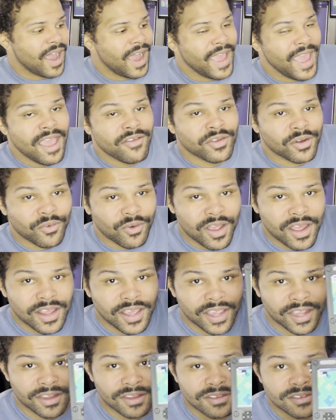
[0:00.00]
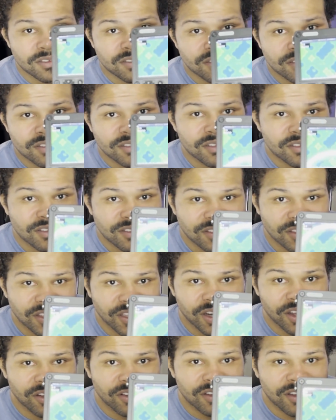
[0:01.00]
I have it running
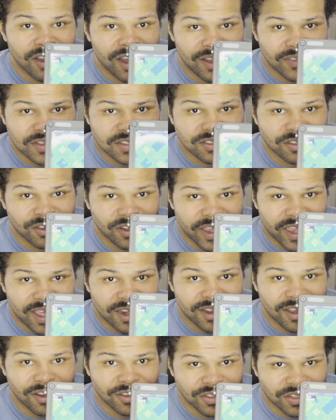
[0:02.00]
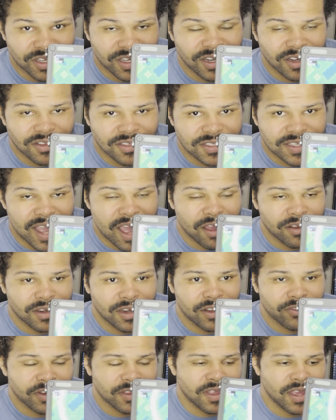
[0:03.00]
you know, on this little handheld, you can hear the sound
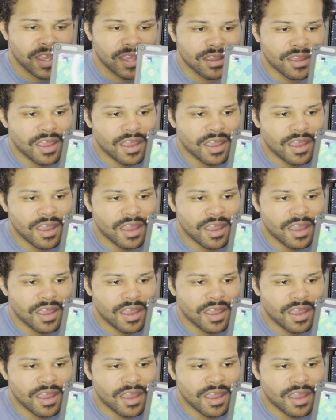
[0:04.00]
and everything.